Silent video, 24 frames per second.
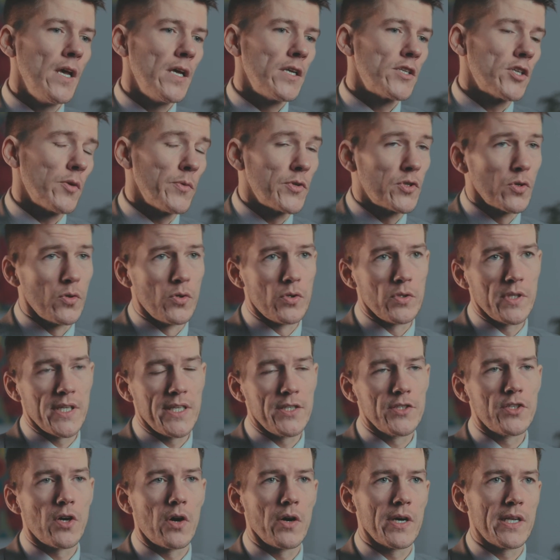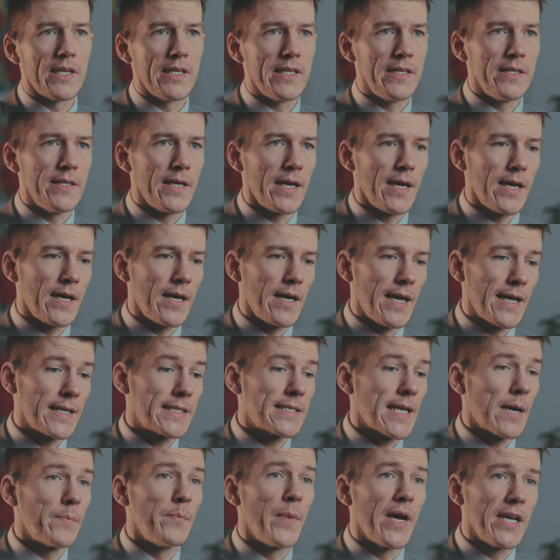So it's all entirely
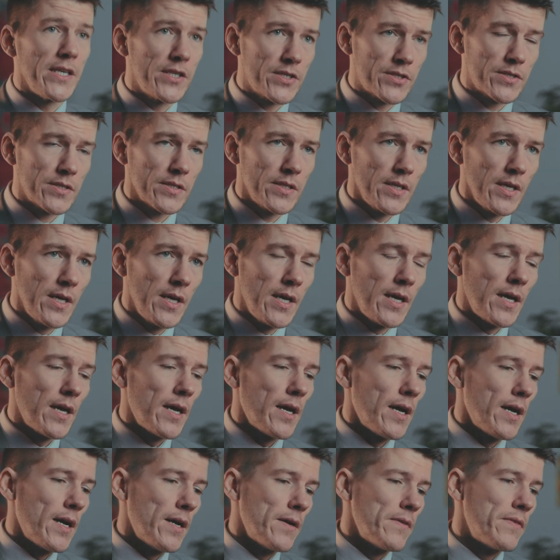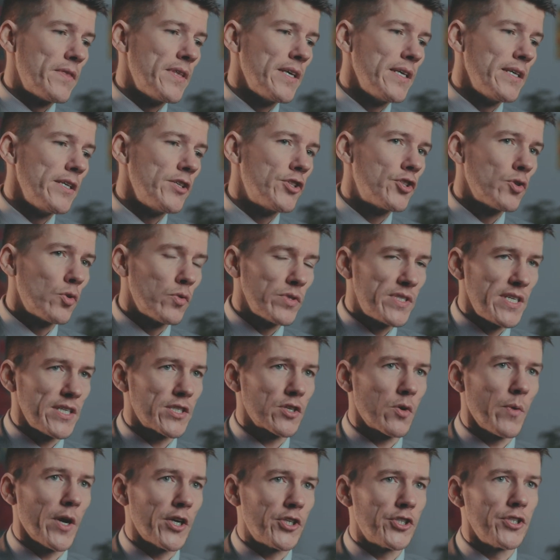exam-based. The shortest
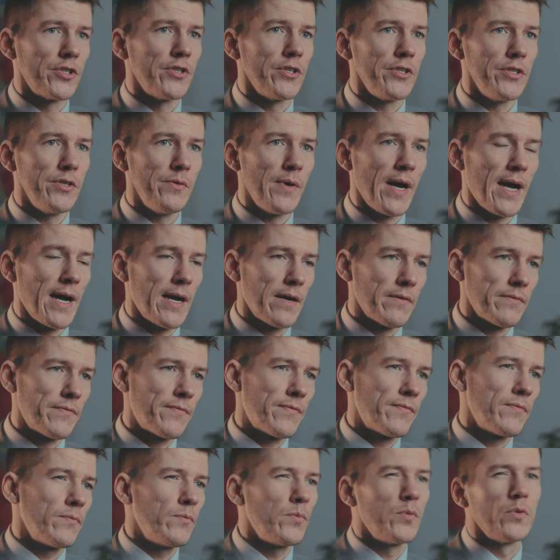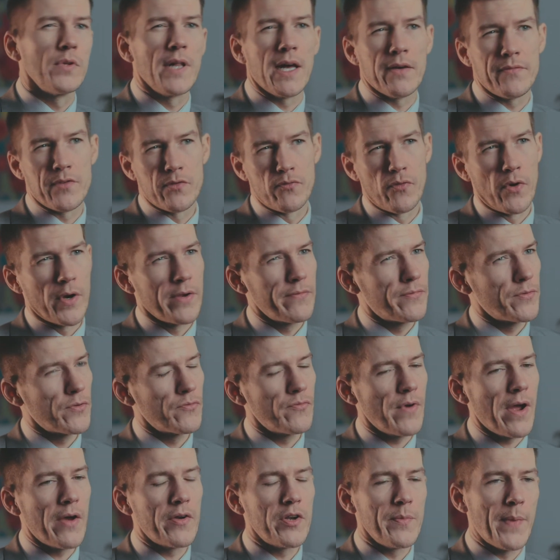question that you have will have you writing for
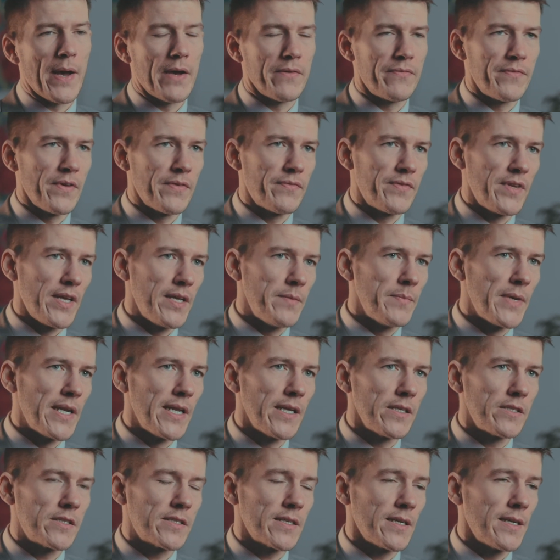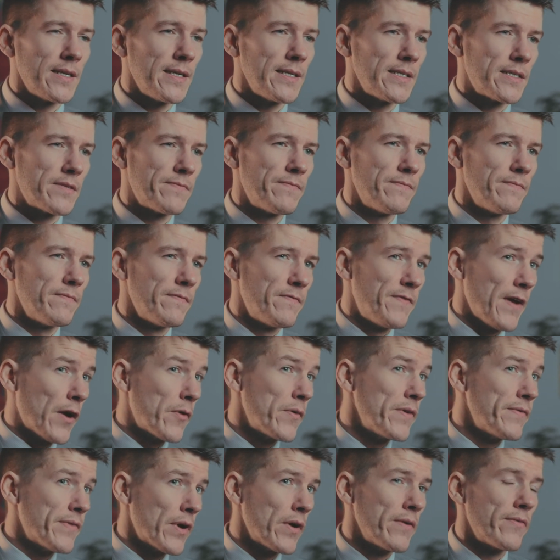around about 15 minutes, and it's
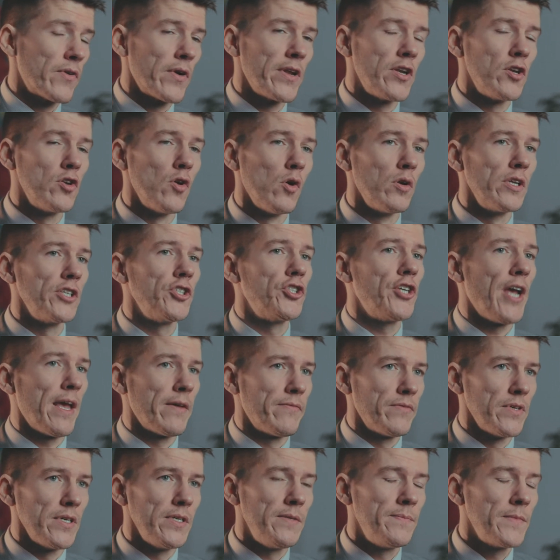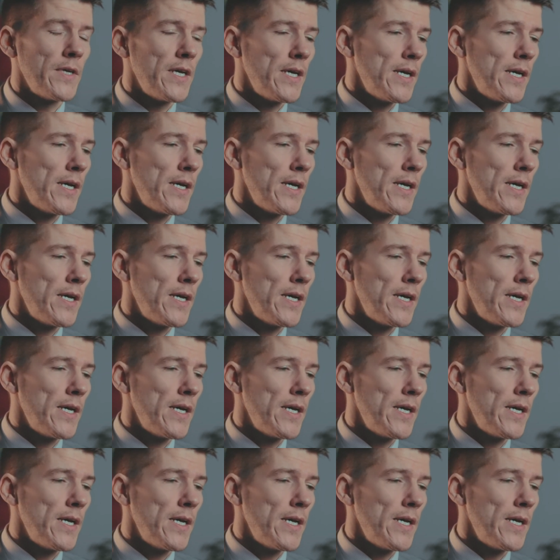very, very, very knowledge heavy.